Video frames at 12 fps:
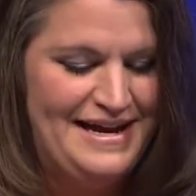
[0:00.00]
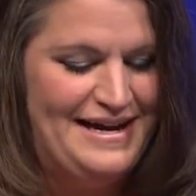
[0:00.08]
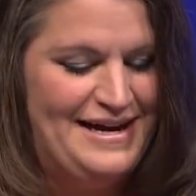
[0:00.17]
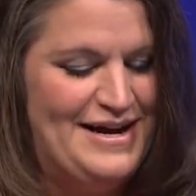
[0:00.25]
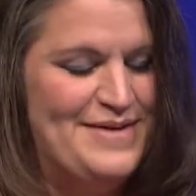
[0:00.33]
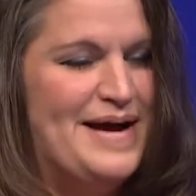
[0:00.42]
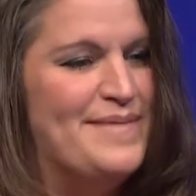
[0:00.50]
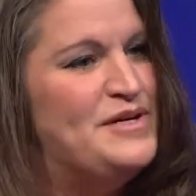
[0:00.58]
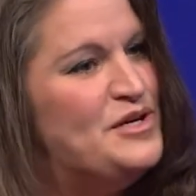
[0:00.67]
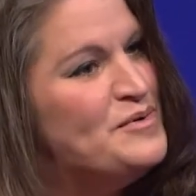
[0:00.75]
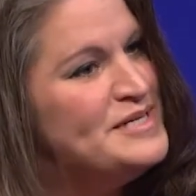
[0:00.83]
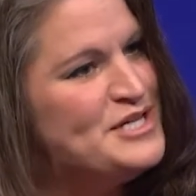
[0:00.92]
I'm a
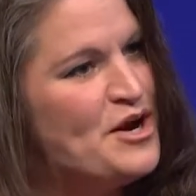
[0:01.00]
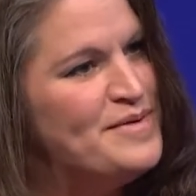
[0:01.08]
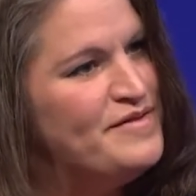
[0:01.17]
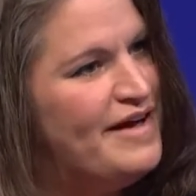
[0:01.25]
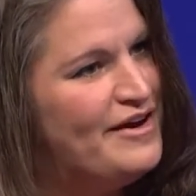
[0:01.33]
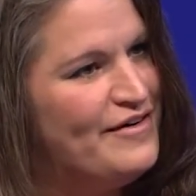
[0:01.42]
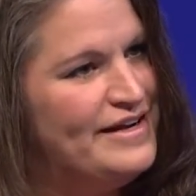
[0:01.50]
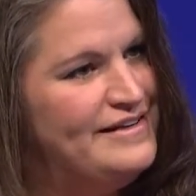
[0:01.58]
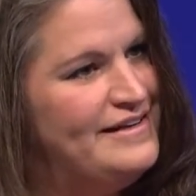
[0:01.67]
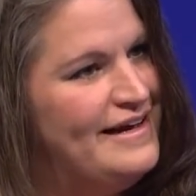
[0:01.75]
U.S. Army veteran.